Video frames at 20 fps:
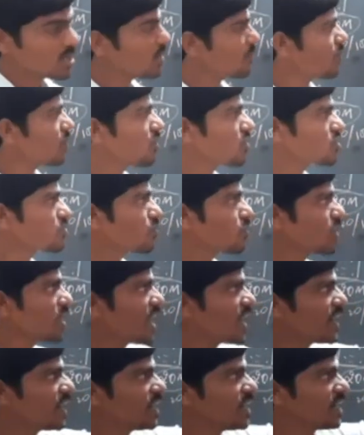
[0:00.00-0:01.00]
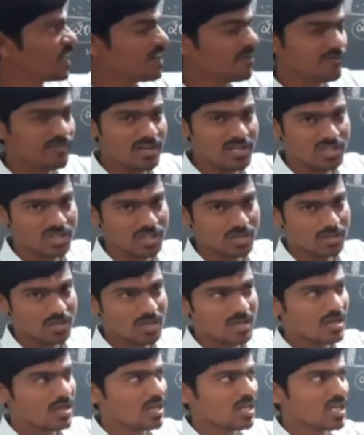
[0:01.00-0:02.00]
because molarity
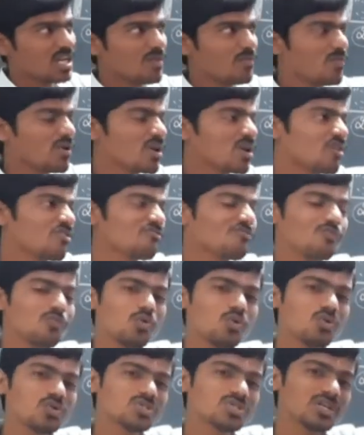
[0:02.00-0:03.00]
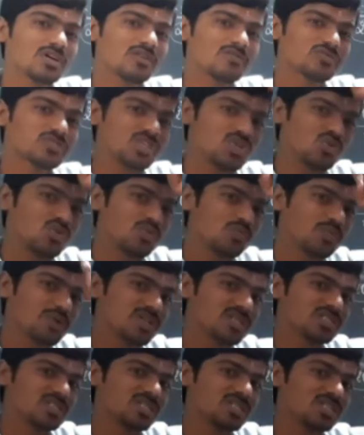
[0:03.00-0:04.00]
definition, number of moles of solute
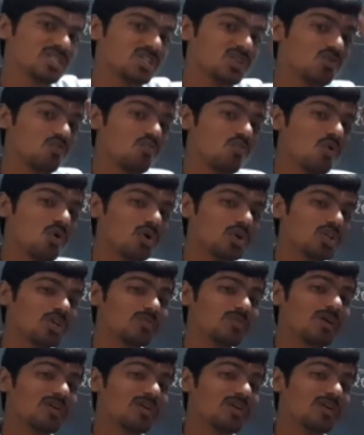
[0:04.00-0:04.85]
present in volume